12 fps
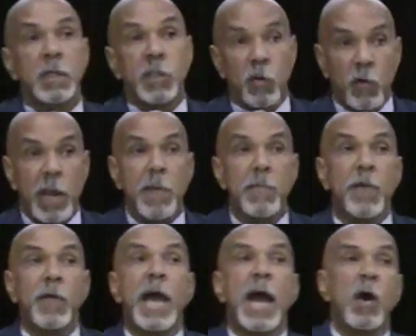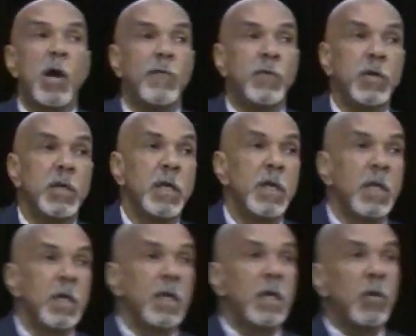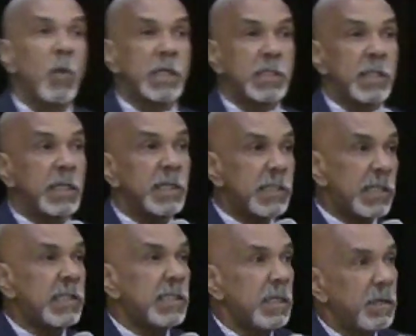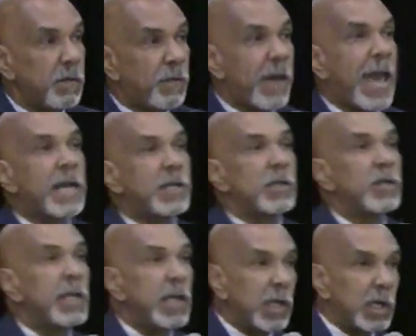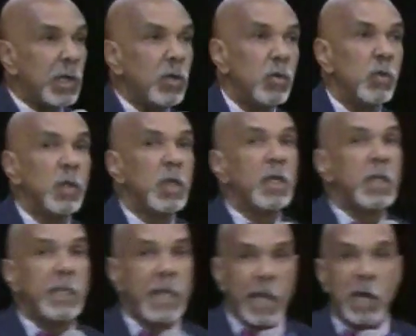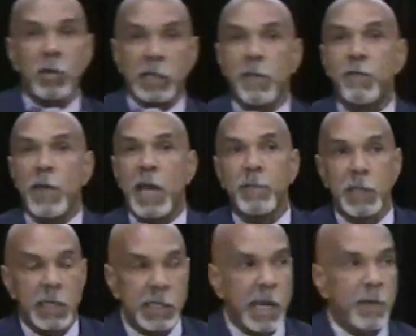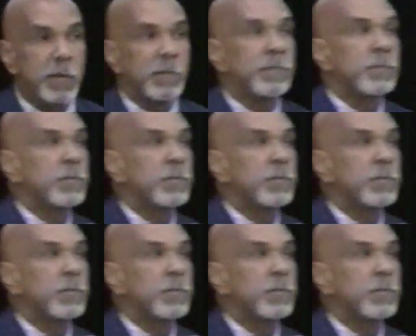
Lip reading: The grandmother, however, was the consistent factor and the glue that held that family together.